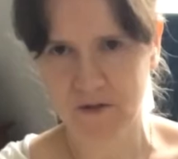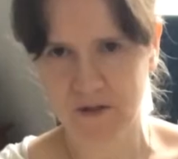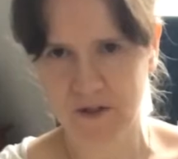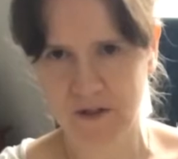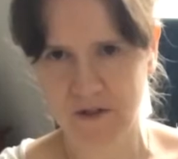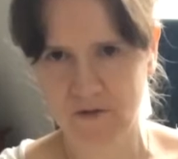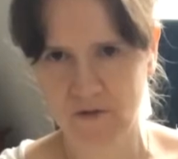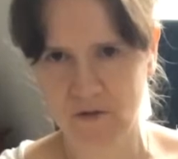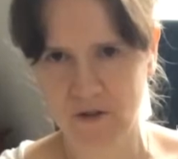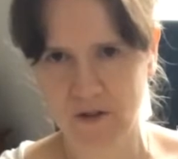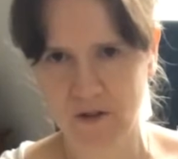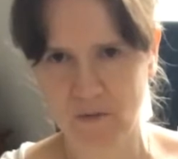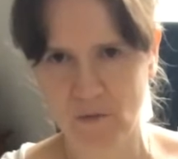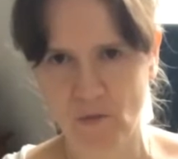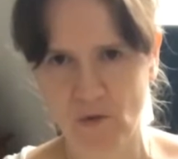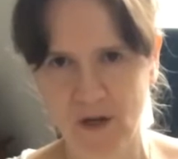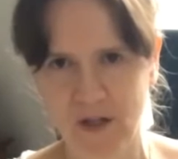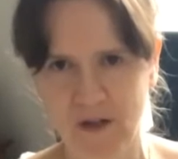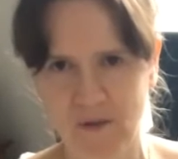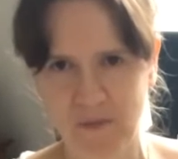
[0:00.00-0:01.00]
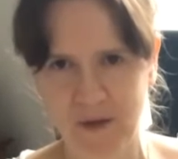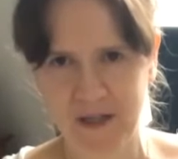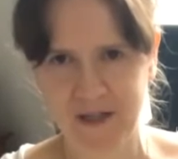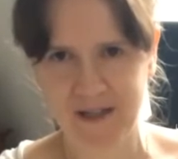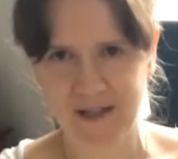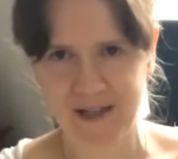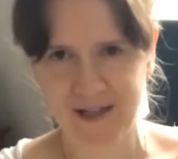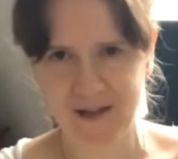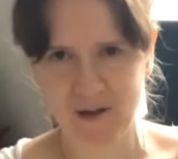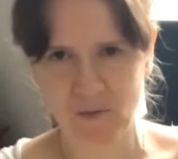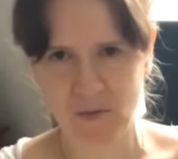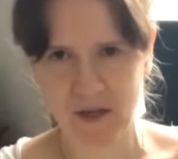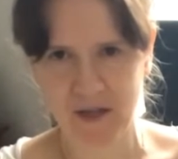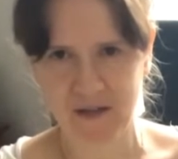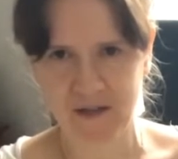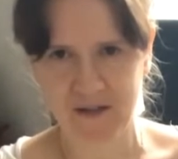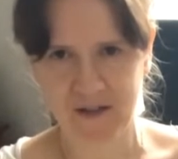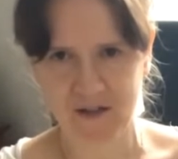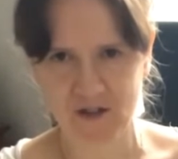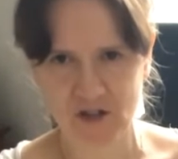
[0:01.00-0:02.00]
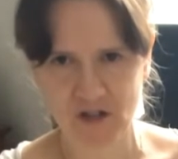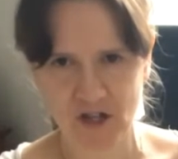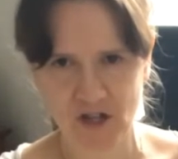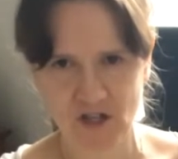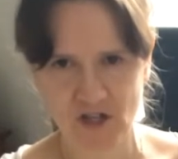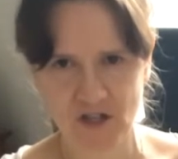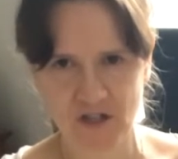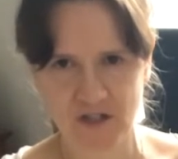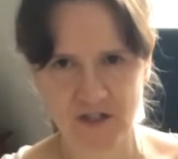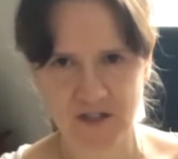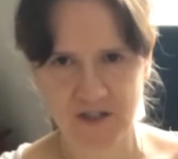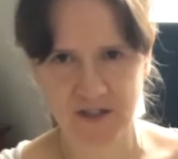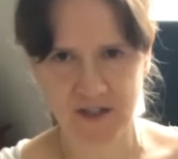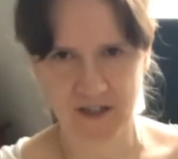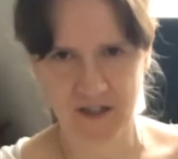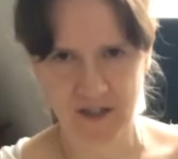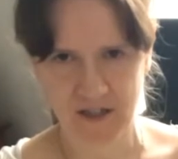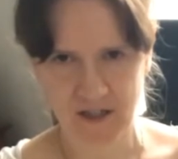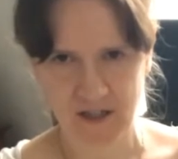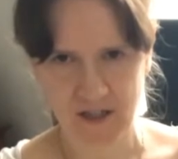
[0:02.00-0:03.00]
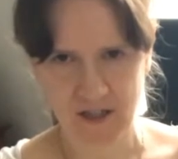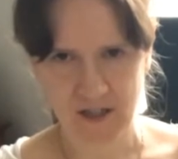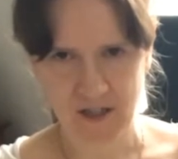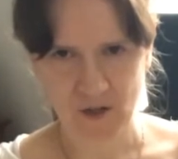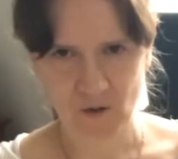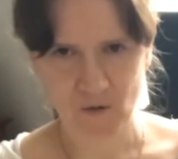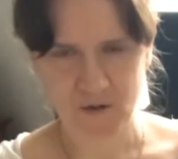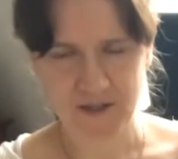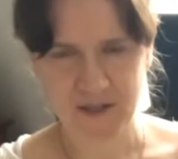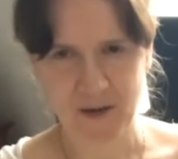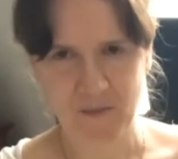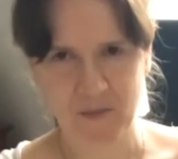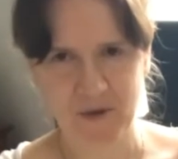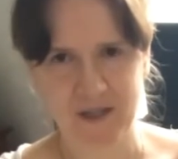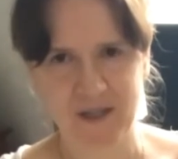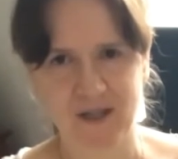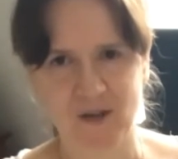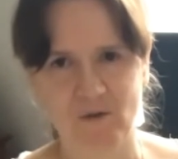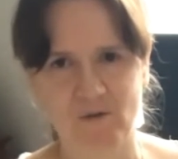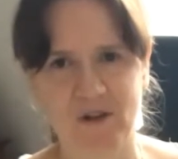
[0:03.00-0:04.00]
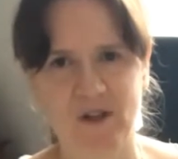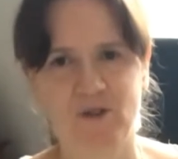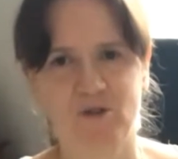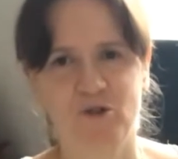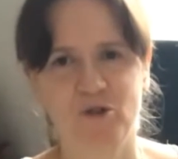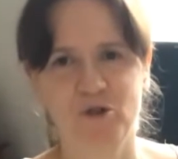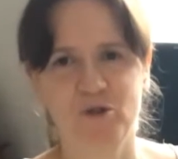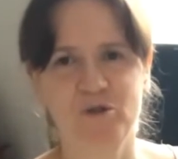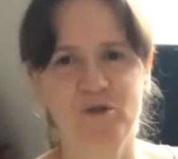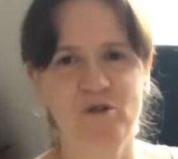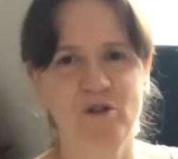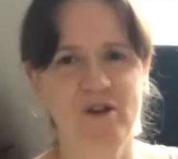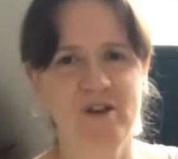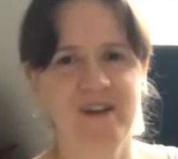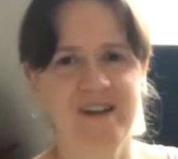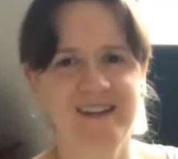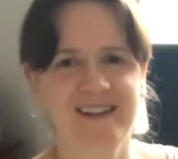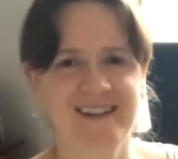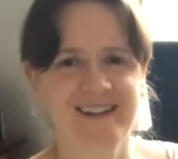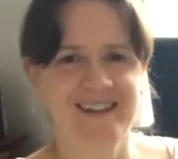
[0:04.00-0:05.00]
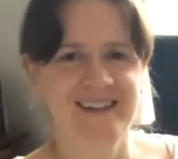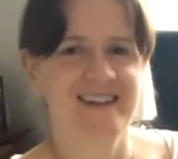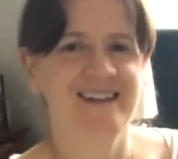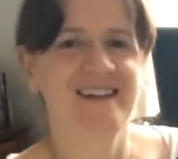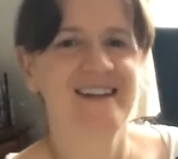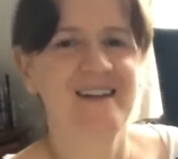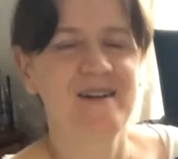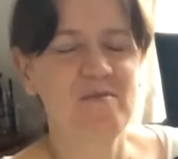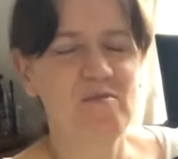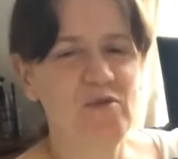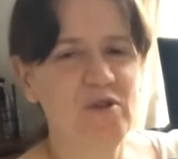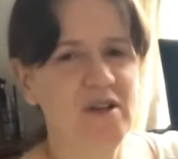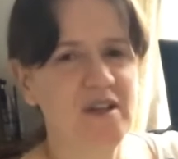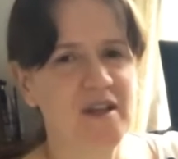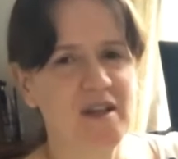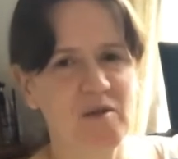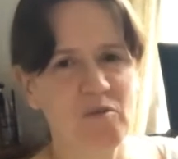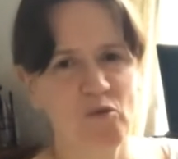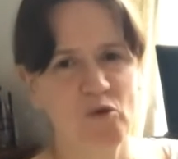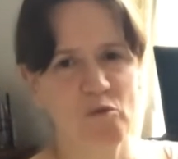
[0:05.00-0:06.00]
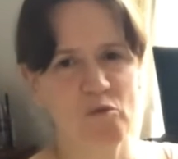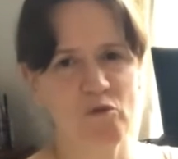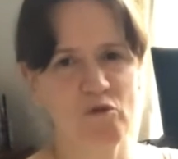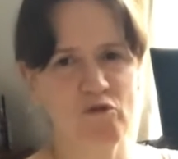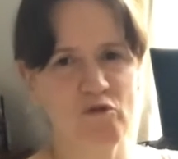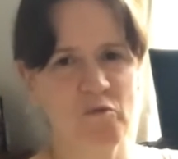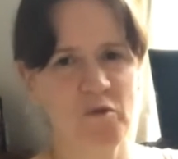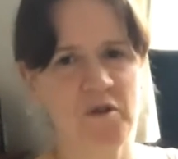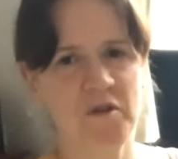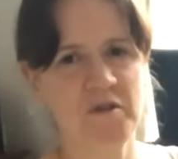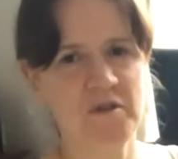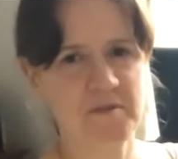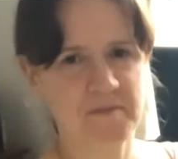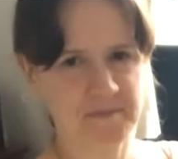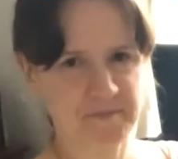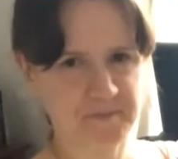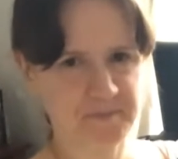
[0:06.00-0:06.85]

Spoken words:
see if you can bring them in a little bit. That changes what's happening around the shoulder, bringing more movement.